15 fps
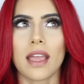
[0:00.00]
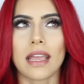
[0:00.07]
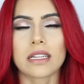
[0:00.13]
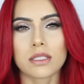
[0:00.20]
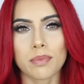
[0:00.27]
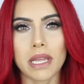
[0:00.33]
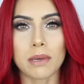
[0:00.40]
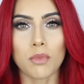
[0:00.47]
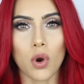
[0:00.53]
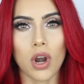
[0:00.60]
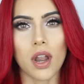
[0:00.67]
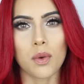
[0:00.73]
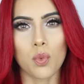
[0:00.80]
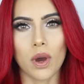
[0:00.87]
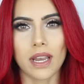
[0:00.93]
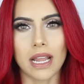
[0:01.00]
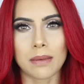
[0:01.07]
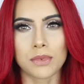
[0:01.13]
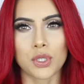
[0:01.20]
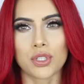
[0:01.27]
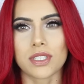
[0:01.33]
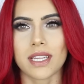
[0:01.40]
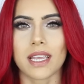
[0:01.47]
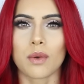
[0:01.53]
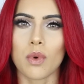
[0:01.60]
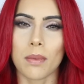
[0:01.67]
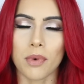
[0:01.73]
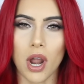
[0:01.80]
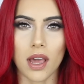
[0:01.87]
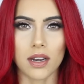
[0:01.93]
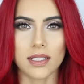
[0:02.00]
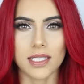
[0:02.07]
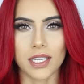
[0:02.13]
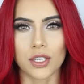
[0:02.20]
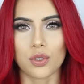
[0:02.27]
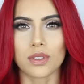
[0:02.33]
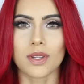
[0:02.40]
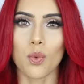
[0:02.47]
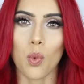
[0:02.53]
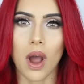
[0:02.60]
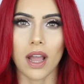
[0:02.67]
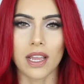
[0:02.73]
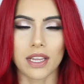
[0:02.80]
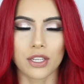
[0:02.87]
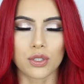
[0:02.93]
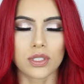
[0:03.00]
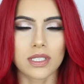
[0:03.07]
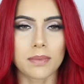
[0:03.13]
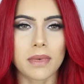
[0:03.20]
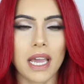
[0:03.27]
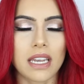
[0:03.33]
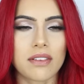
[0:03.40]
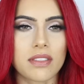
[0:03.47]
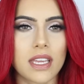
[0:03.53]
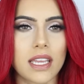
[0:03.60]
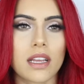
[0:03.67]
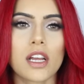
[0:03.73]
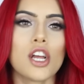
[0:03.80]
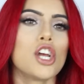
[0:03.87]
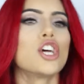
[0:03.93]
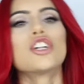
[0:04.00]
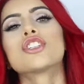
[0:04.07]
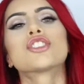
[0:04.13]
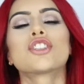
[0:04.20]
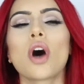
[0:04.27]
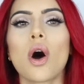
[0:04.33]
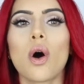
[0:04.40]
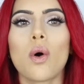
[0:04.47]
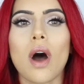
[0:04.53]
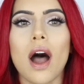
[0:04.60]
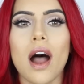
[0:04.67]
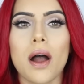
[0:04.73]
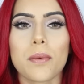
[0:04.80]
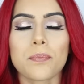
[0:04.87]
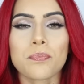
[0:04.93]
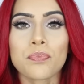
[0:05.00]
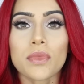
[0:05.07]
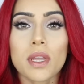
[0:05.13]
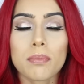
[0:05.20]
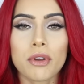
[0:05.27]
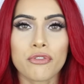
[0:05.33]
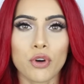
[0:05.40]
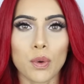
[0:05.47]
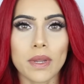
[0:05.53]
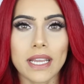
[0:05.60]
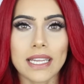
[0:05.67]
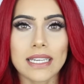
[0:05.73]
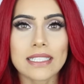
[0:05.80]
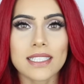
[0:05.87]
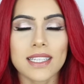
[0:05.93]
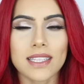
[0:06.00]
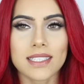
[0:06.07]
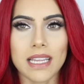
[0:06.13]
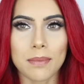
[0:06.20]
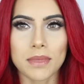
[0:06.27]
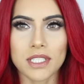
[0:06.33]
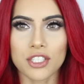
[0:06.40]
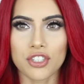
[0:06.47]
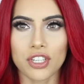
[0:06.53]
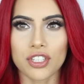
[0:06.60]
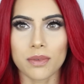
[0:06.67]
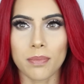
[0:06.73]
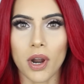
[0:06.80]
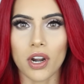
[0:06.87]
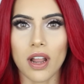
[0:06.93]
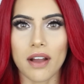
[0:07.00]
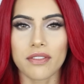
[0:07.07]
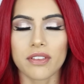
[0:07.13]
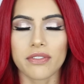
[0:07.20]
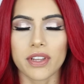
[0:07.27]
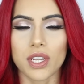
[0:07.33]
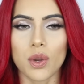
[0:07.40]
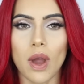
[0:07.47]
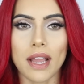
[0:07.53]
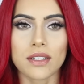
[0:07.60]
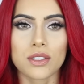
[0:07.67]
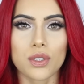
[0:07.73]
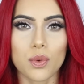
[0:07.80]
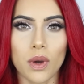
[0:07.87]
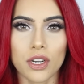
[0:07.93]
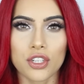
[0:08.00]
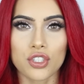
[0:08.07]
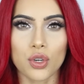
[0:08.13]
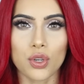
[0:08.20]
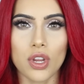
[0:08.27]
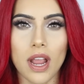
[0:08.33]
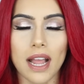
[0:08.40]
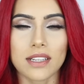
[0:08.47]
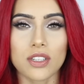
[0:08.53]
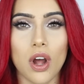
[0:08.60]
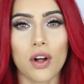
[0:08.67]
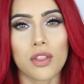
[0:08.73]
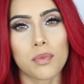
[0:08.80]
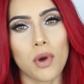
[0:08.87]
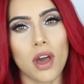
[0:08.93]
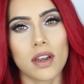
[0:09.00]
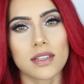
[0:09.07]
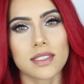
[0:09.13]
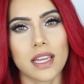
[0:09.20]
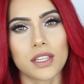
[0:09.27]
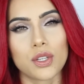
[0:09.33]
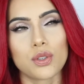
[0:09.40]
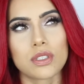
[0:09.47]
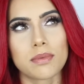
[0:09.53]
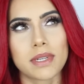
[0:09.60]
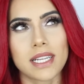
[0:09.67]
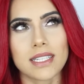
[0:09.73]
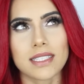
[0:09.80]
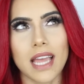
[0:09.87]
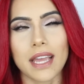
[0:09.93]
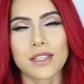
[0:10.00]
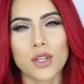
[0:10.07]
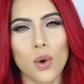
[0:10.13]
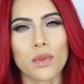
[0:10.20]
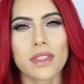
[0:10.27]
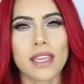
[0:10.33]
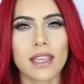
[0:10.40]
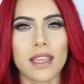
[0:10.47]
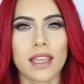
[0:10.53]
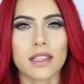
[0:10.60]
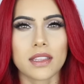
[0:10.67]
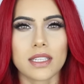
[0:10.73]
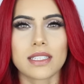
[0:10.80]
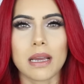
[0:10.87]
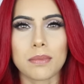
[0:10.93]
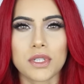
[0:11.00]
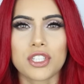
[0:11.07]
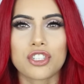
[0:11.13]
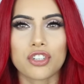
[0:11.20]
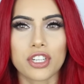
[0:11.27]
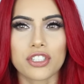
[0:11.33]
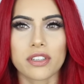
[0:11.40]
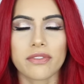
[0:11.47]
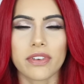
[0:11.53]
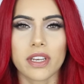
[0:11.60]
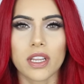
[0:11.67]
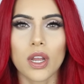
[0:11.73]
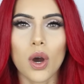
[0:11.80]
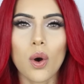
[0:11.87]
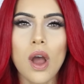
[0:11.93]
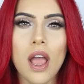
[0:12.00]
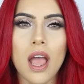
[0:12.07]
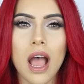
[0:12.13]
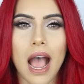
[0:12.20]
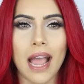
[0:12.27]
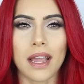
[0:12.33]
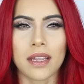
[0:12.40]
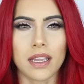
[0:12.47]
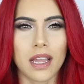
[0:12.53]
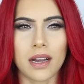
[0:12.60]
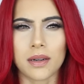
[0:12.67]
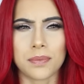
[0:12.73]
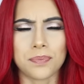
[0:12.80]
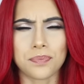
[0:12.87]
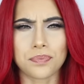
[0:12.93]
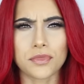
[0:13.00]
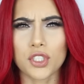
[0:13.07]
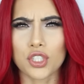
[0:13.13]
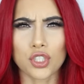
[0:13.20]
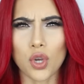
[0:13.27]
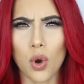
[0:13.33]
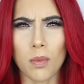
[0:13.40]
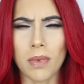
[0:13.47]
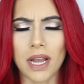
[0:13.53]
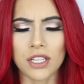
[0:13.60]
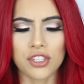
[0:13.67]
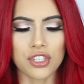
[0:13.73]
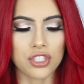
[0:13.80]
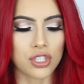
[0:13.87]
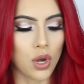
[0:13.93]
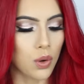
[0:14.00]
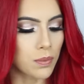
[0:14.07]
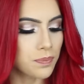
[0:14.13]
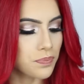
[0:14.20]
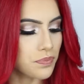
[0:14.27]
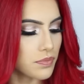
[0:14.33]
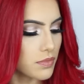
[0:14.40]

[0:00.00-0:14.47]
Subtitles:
explain more on what I'm using, what products I use, and why I use them kind of thing. So before we get into the demonstration part of the video, I do want to show you guys all the products I use, because I don't think in the demonstration video I show much. So